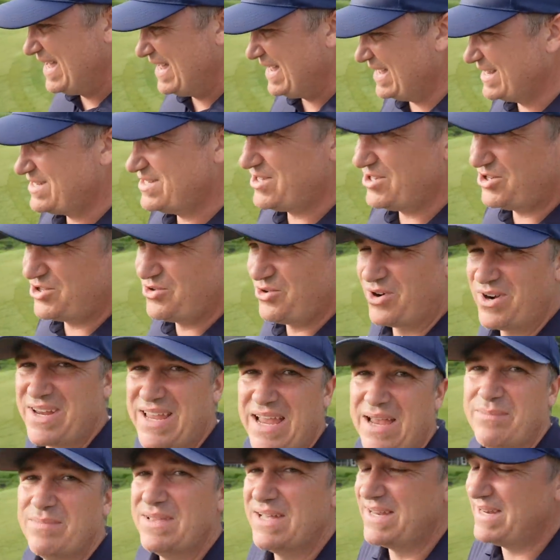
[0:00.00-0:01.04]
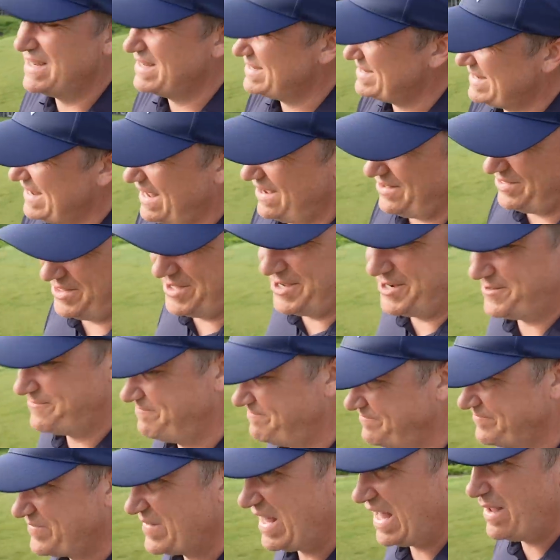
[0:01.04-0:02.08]
It's the short game letting us down though.
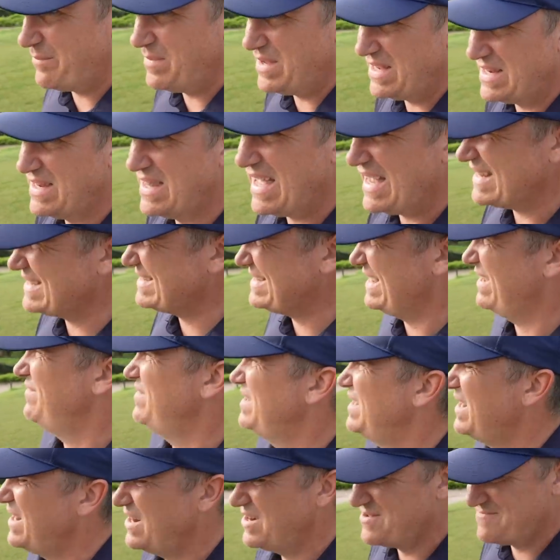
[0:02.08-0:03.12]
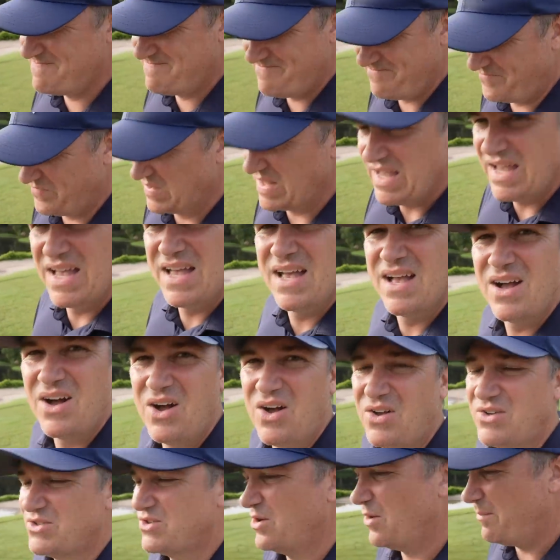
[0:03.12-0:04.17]
I mean, that seven iron,
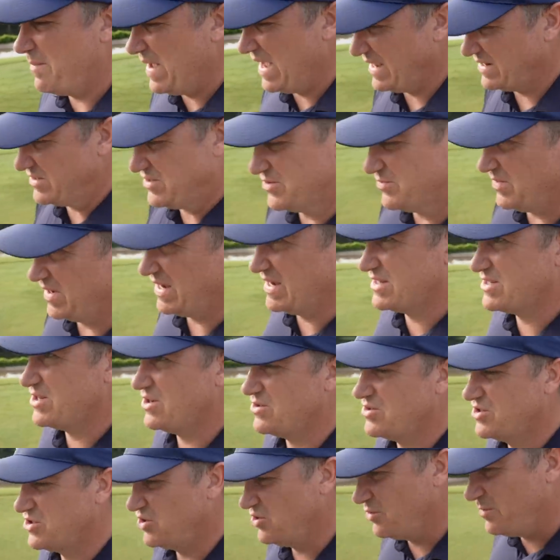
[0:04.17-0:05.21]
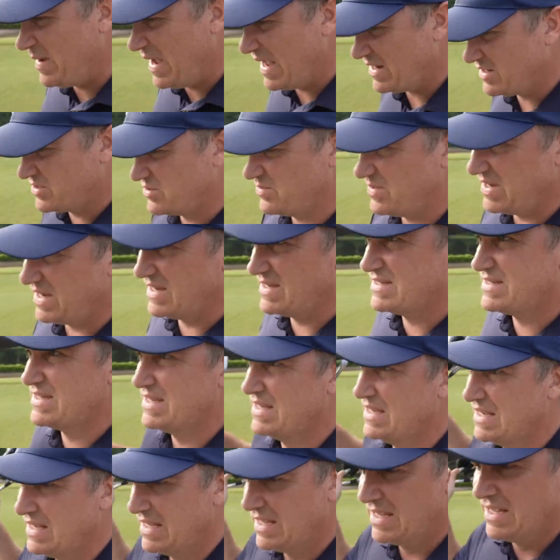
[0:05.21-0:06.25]
also a bad swing. So two bad swings
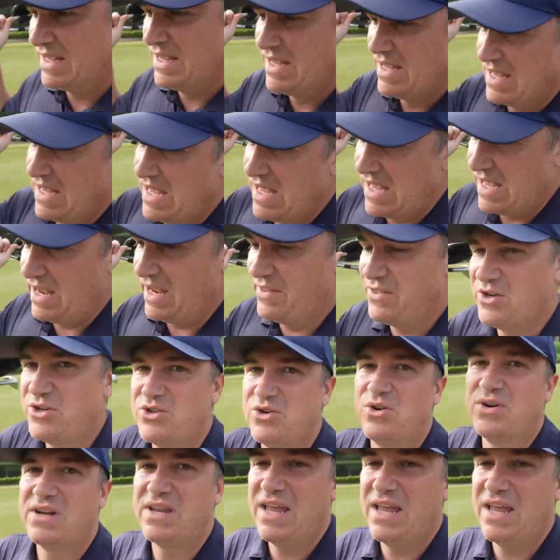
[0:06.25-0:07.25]
and the short